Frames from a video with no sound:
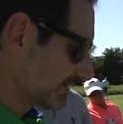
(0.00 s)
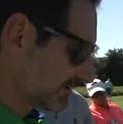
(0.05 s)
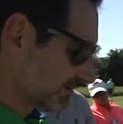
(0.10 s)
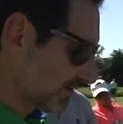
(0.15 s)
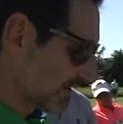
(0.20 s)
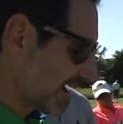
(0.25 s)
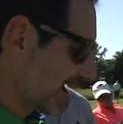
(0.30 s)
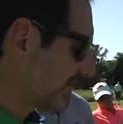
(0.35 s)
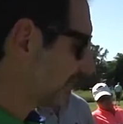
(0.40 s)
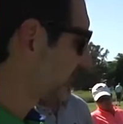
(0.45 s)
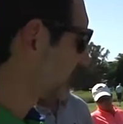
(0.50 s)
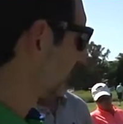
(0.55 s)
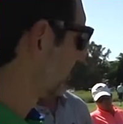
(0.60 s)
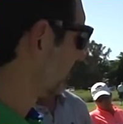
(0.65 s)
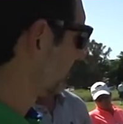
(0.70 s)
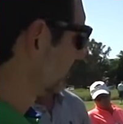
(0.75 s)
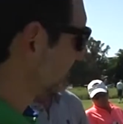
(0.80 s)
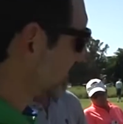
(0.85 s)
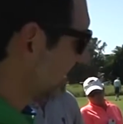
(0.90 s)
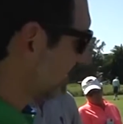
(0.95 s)

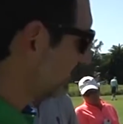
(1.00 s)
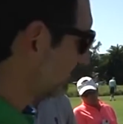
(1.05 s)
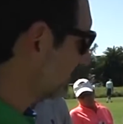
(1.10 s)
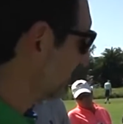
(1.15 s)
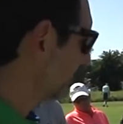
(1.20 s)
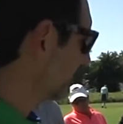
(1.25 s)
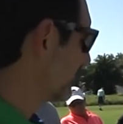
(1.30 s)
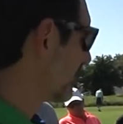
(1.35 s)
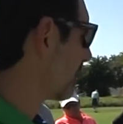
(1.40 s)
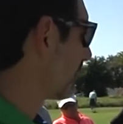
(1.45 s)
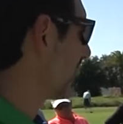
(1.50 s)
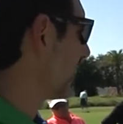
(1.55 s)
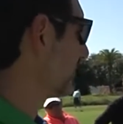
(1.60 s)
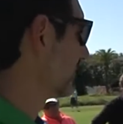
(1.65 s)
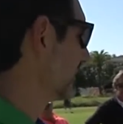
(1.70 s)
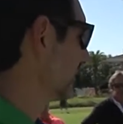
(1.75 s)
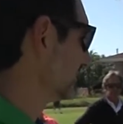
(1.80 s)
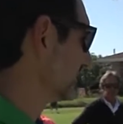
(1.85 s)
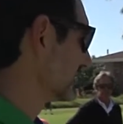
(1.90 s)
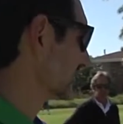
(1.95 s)
after I don't even know how
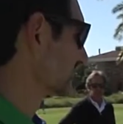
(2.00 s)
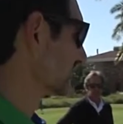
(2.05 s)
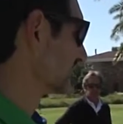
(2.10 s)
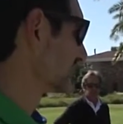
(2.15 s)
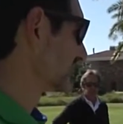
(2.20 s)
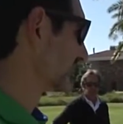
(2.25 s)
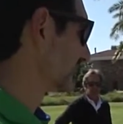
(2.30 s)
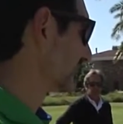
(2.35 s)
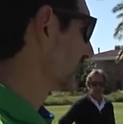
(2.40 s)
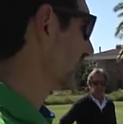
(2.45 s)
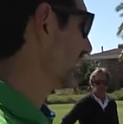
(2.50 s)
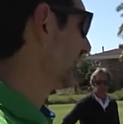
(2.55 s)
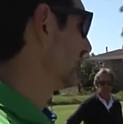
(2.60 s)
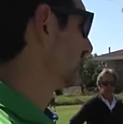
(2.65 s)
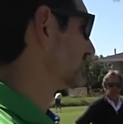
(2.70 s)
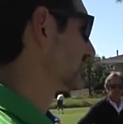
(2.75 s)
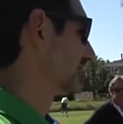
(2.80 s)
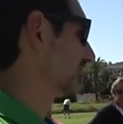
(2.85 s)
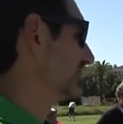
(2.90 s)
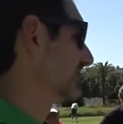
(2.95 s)
many dozens of
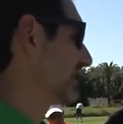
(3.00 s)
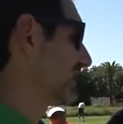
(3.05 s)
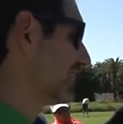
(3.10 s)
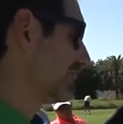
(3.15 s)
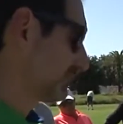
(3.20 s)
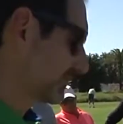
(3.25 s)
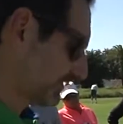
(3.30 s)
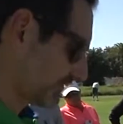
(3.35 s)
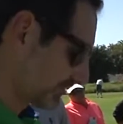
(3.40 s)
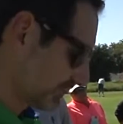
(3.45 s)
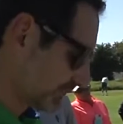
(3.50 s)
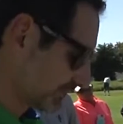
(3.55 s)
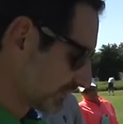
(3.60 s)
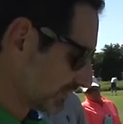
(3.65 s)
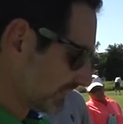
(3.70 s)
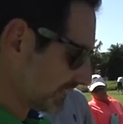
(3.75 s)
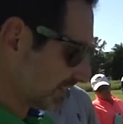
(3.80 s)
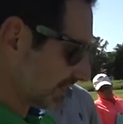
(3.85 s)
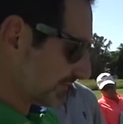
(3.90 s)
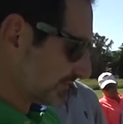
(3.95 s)
plans that we came through,
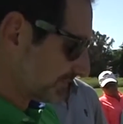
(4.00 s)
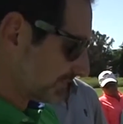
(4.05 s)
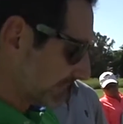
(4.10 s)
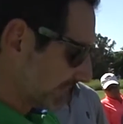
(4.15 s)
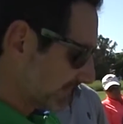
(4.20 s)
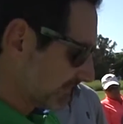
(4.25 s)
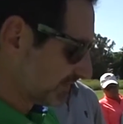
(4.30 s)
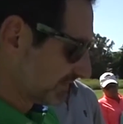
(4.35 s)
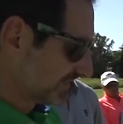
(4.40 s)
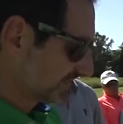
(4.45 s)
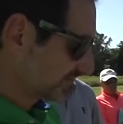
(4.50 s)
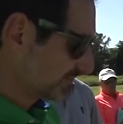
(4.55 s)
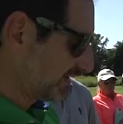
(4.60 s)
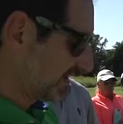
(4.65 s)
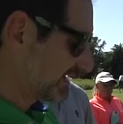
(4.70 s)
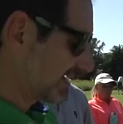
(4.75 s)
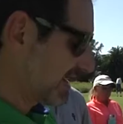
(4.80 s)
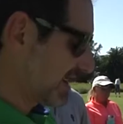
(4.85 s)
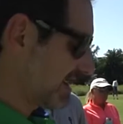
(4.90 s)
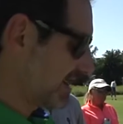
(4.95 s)
this
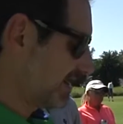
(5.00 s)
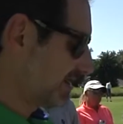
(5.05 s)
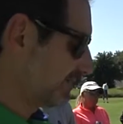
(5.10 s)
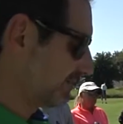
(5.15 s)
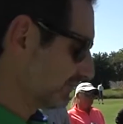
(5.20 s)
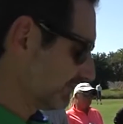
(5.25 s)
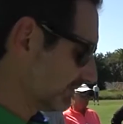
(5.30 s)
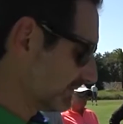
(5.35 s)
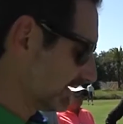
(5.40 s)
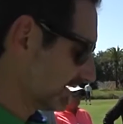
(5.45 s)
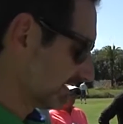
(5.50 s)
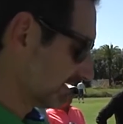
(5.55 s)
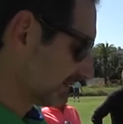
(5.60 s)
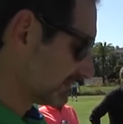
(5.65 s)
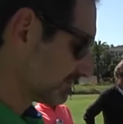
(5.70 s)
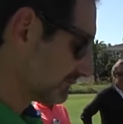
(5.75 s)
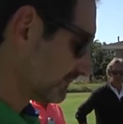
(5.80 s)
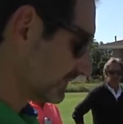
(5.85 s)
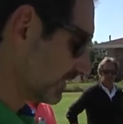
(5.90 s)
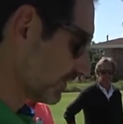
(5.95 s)
became
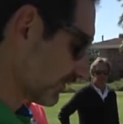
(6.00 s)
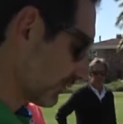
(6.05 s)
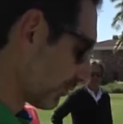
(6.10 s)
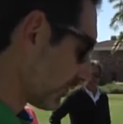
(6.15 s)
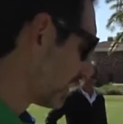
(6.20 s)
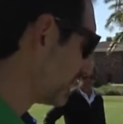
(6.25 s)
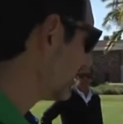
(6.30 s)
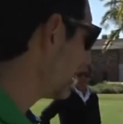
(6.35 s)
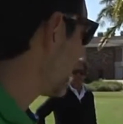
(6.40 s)
the one